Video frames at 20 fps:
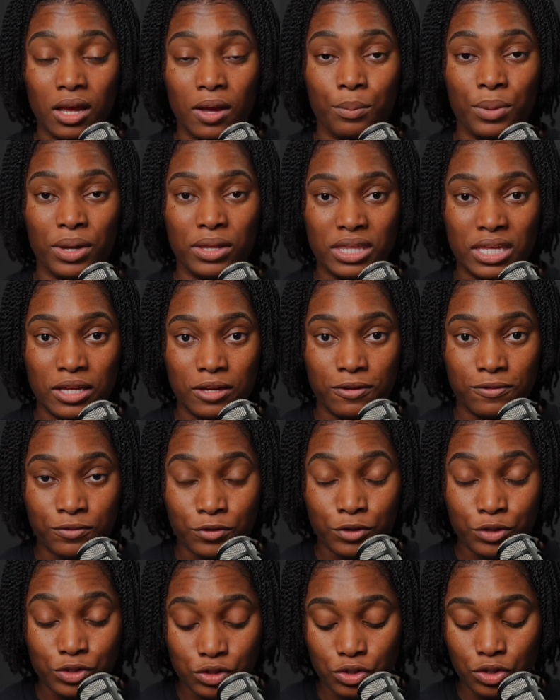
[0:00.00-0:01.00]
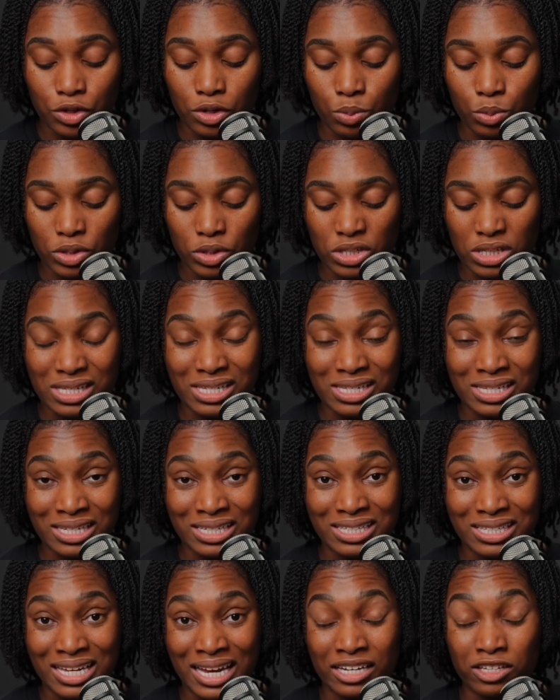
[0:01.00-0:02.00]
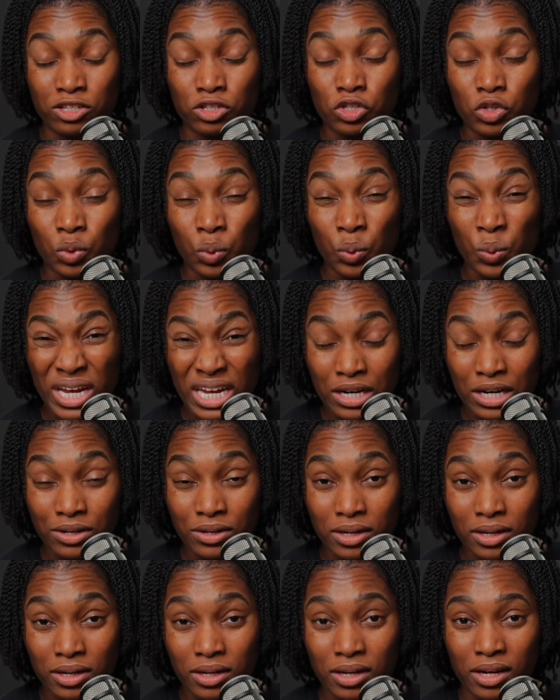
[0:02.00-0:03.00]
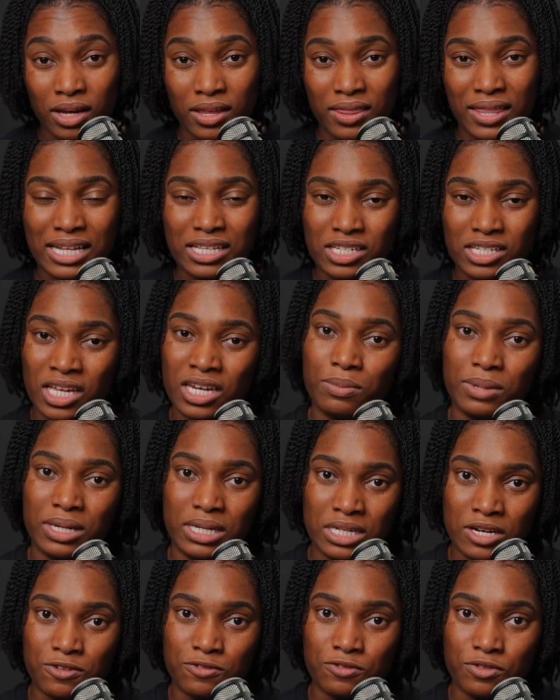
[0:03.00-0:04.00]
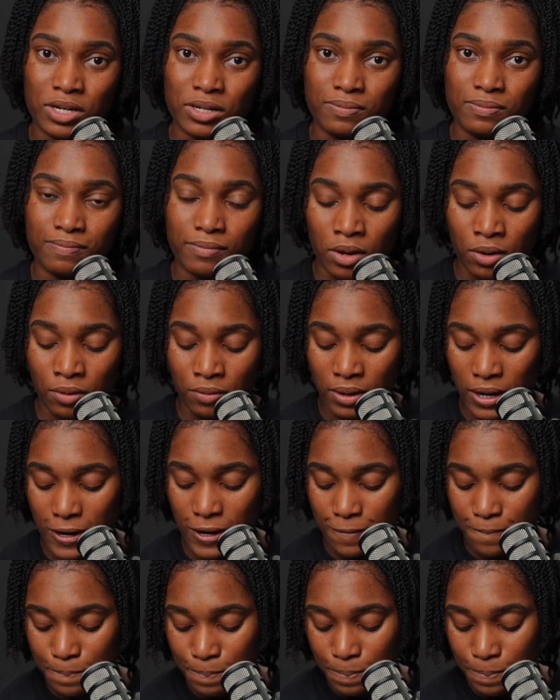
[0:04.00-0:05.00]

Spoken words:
But the first term, which is 6x squared, that's going to be different. All right.